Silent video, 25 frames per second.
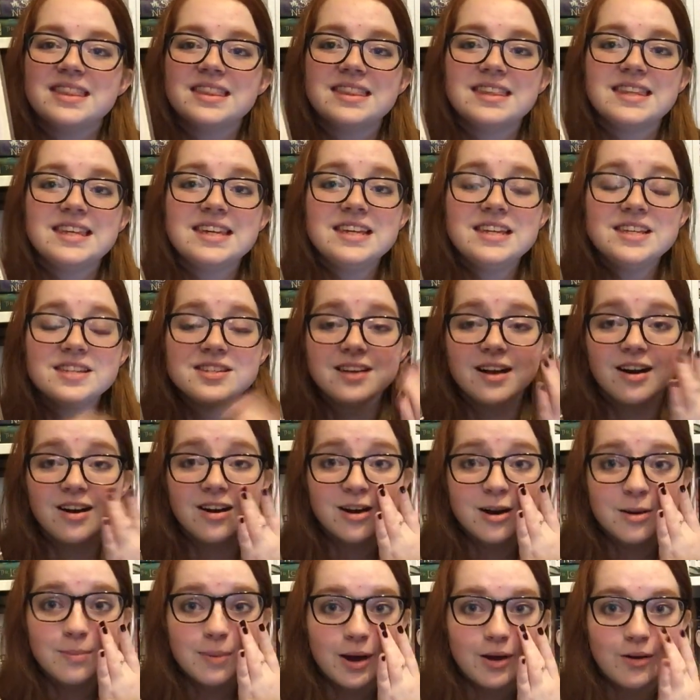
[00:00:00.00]
These
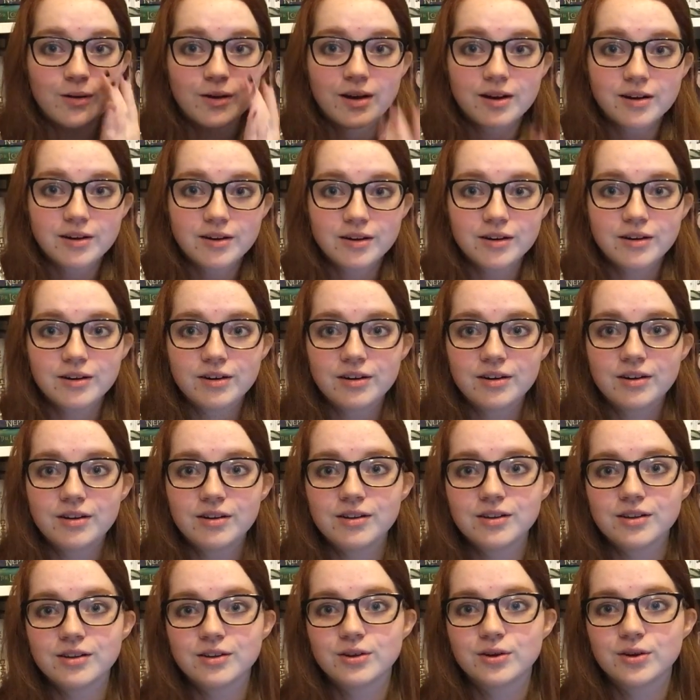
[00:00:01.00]
are about a
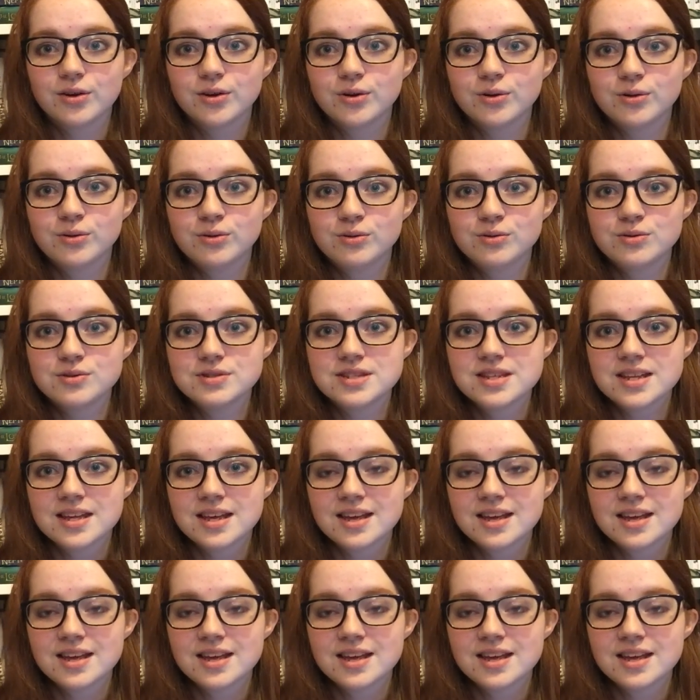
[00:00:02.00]
girl who,